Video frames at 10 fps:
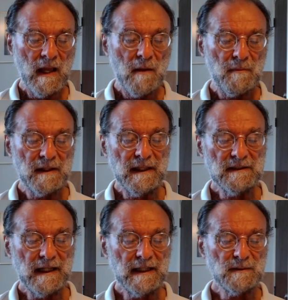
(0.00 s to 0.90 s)
But these
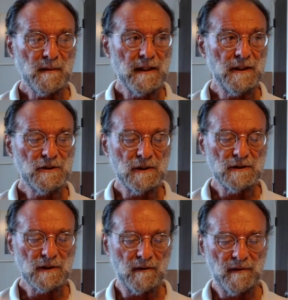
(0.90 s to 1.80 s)

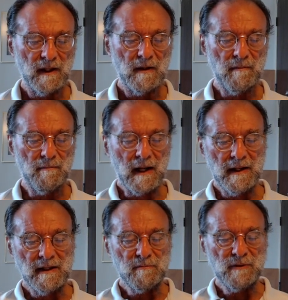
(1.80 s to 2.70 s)
explanations of
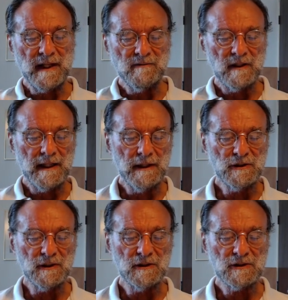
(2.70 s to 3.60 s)
mind-brain
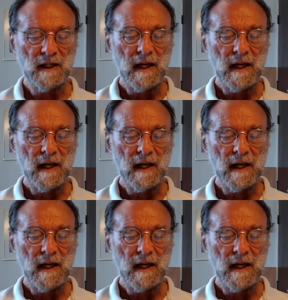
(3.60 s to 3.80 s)
relations